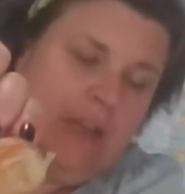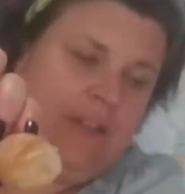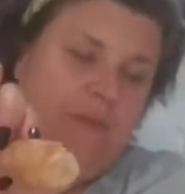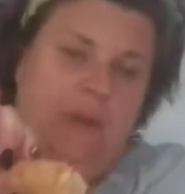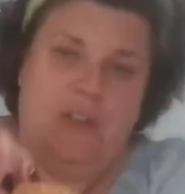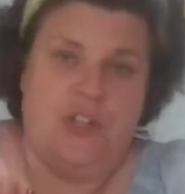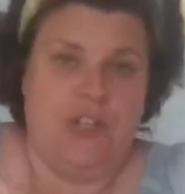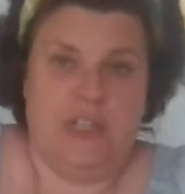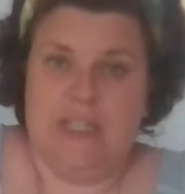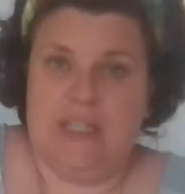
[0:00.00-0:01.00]
It's very
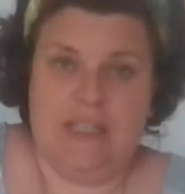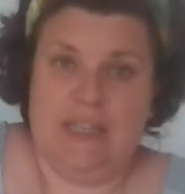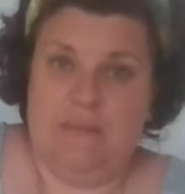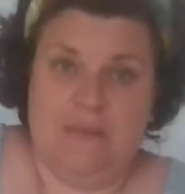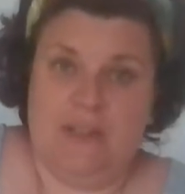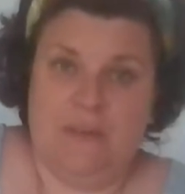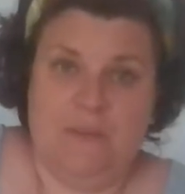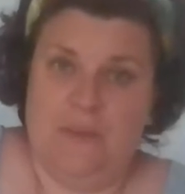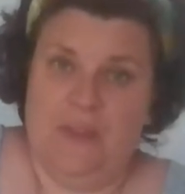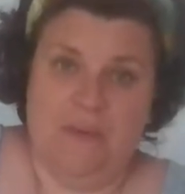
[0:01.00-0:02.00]
cheese themed
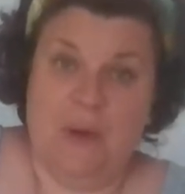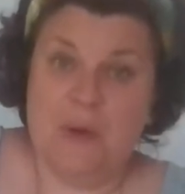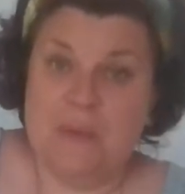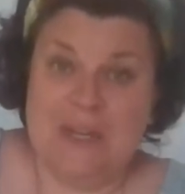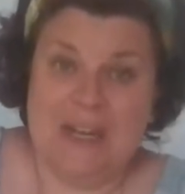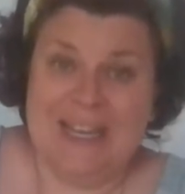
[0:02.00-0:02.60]
at the moment.